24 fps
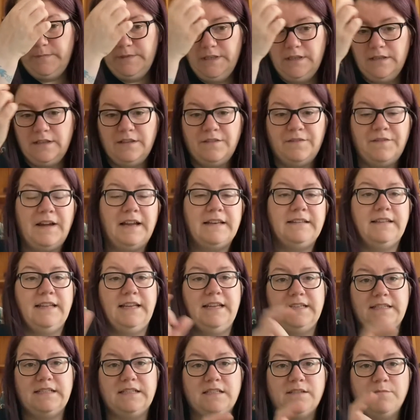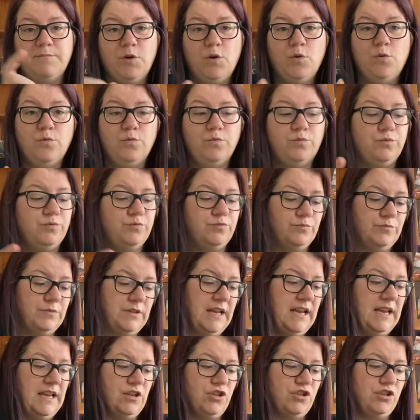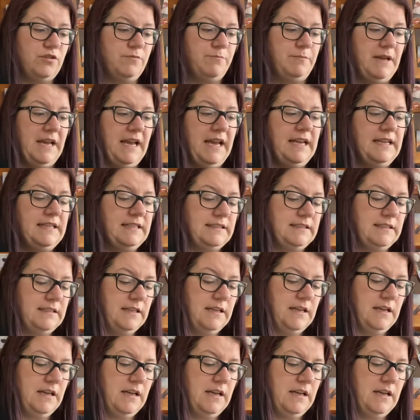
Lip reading: the fact that it's a small-ish piece